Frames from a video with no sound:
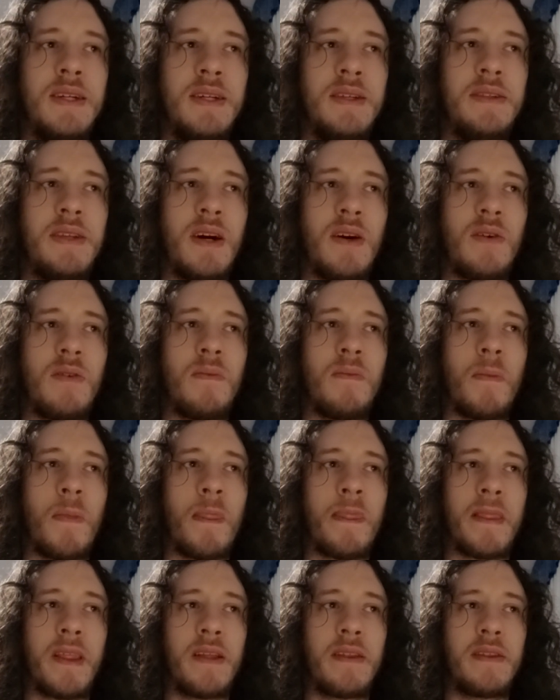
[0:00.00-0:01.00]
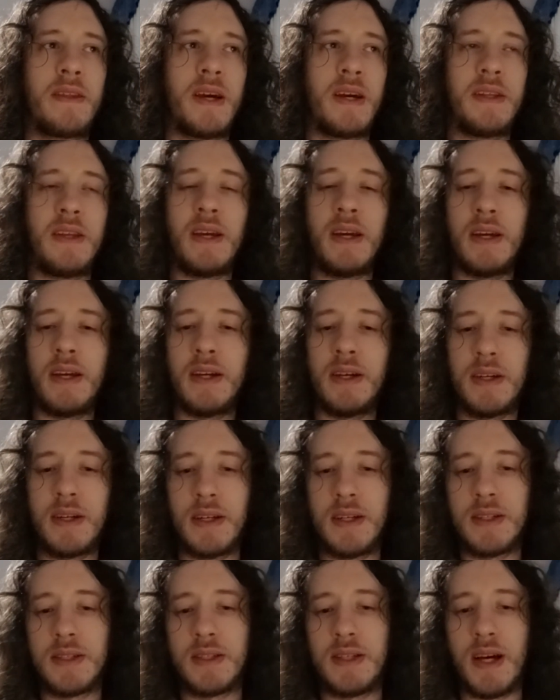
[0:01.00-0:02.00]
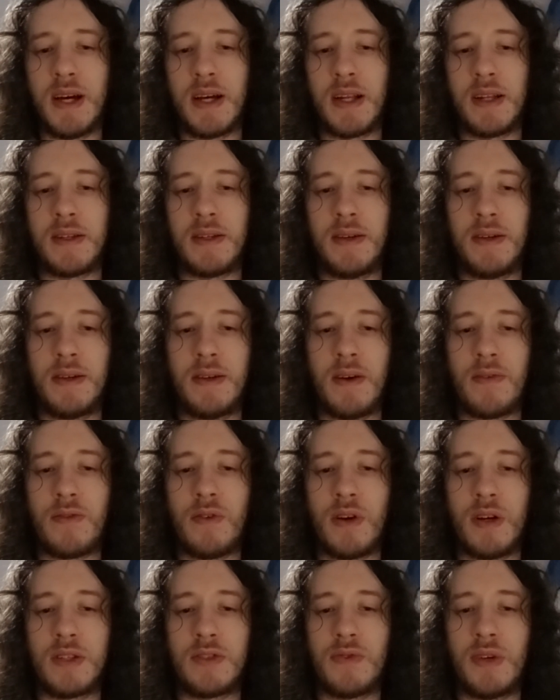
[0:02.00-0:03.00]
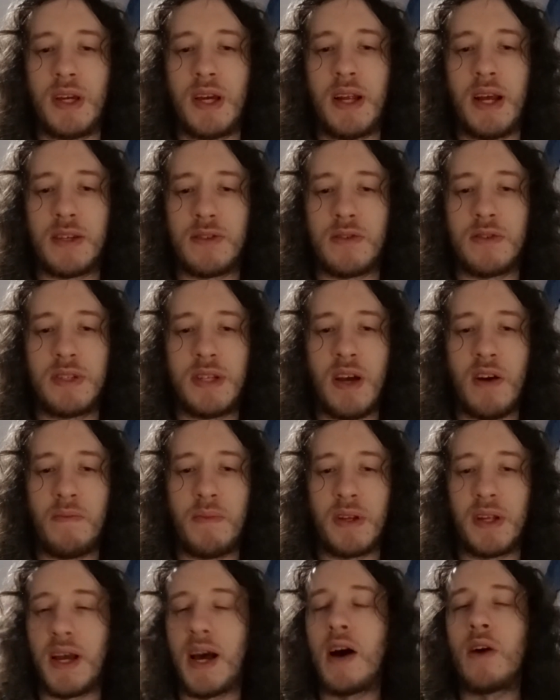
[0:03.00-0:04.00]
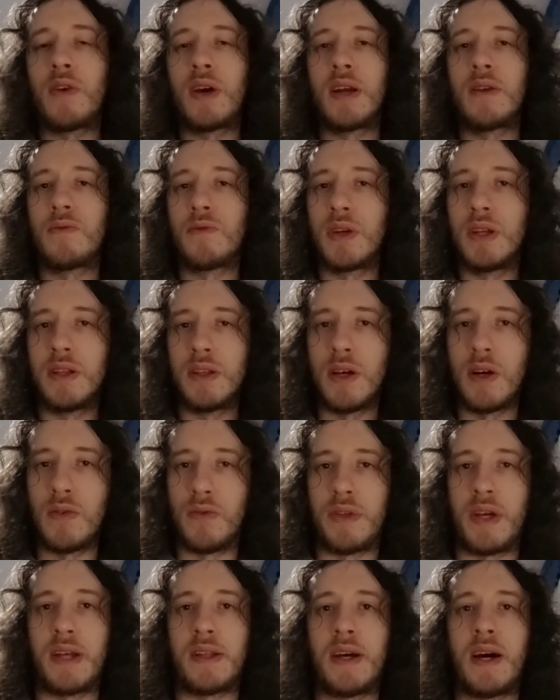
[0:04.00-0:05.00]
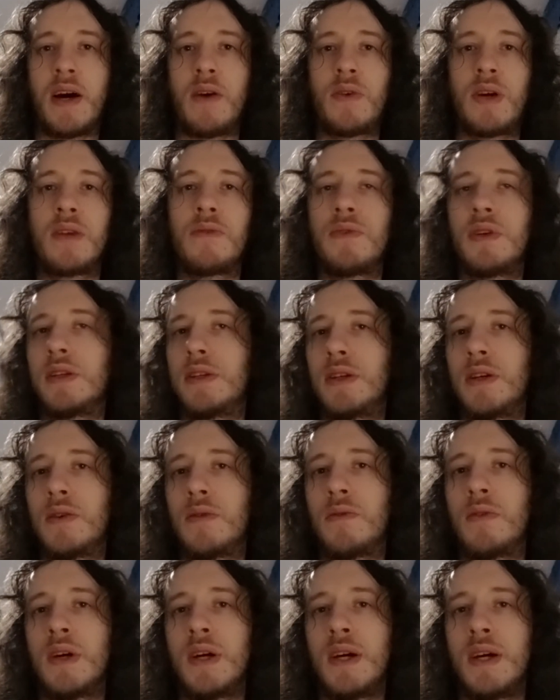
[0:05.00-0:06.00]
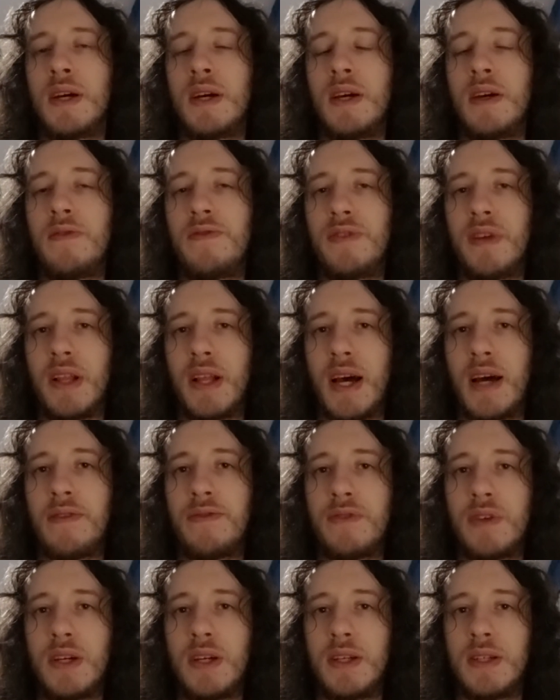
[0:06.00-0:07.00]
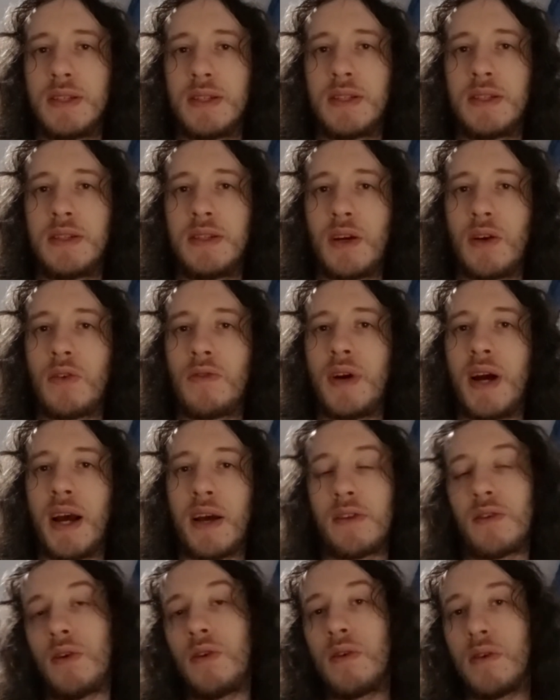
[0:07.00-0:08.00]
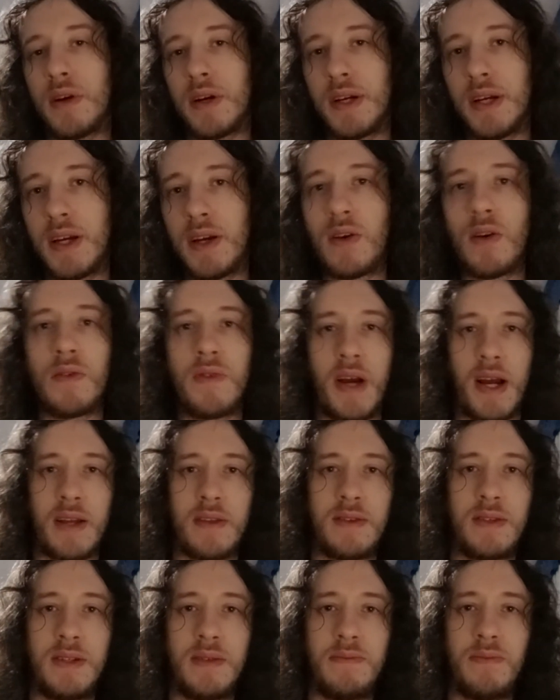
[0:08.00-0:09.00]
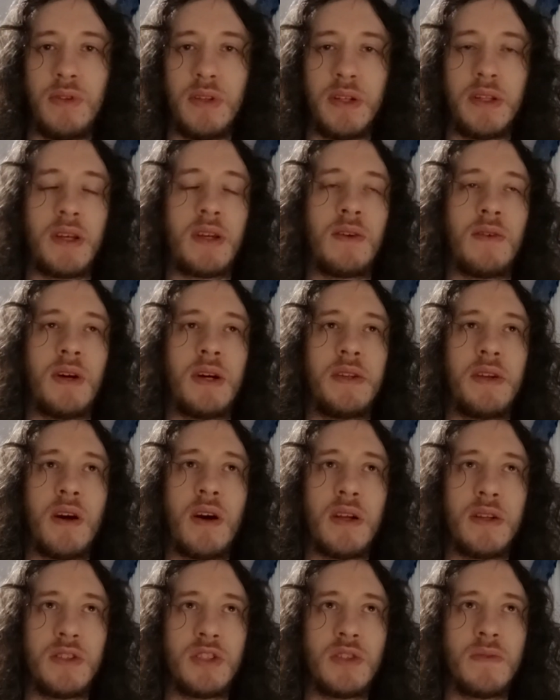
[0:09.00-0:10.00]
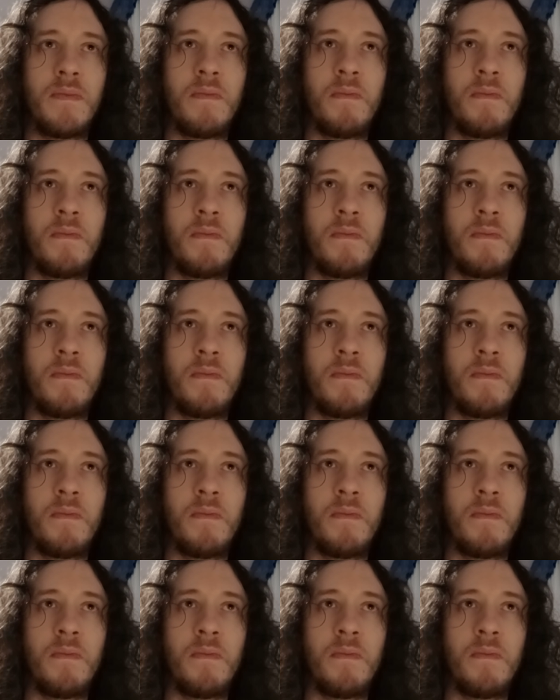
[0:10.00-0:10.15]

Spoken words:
Now, the idea here is that, of course, we can ask ourselves, but how can we know that? How can we know if the left is the correct or incorrect political ideology?